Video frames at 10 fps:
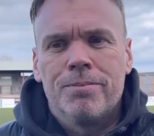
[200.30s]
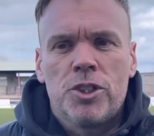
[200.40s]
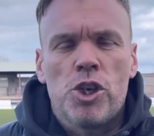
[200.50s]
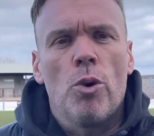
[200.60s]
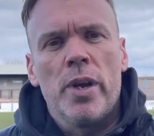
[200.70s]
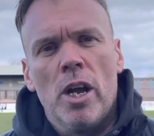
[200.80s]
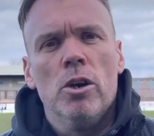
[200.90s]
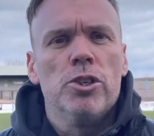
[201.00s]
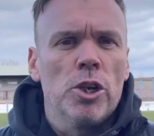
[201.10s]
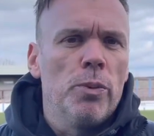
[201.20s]
shall we
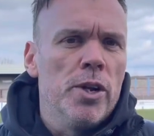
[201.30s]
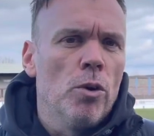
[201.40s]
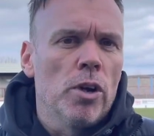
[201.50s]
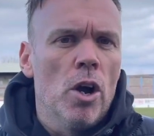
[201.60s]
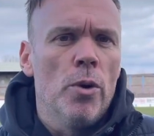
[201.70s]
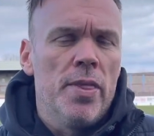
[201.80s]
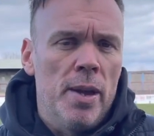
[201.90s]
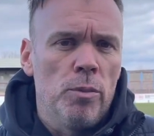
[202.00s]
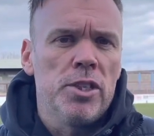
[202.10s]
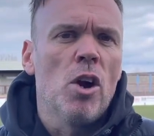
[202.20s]
go, shall we not go? And
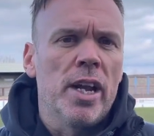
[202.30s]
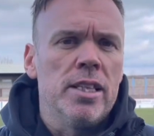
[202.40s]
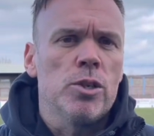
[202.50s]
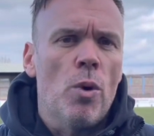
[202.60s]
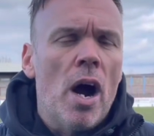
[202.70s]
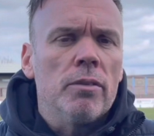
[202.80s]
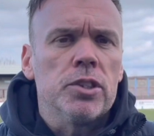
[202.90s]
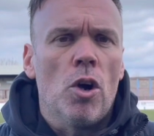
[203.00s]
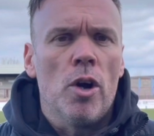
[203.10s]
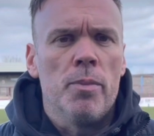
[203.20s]
then we dug into half
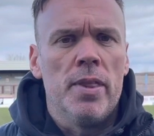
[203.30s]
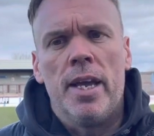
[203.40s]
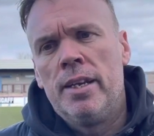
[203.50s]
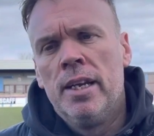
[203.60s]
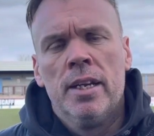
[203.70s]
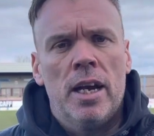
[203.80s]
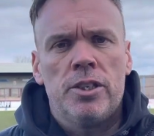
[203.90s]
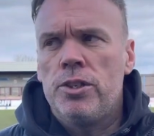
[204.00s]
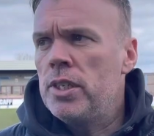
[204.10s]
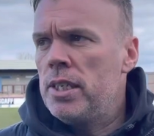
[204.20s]
time. And then,
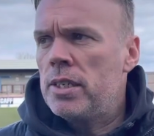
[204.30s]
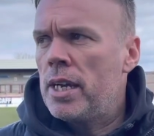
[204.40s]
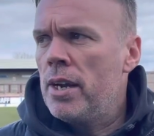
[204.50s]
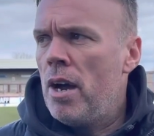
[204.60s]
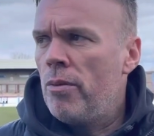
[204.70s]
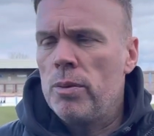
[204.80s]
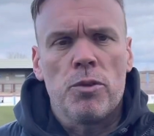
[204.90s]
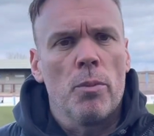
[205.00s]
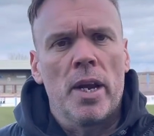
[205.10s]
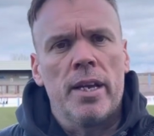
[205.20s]
as you see, second half, we
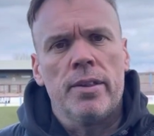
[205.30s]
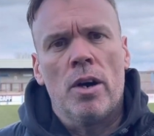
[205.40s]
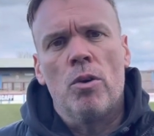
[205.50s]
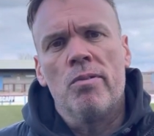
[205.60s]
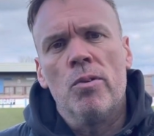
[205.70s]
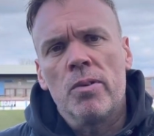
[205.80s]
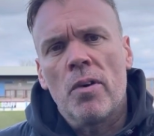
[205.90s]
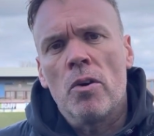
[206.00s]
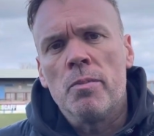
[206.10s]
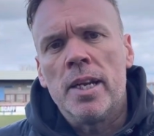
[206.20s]
dominated the whole
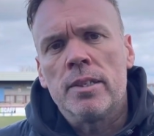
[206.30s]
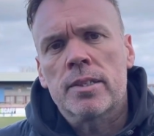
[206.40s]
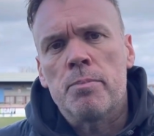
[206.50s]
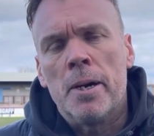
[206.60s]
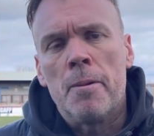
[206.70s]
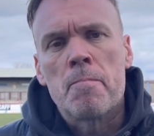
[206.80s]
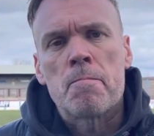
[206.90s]
45 minutes. But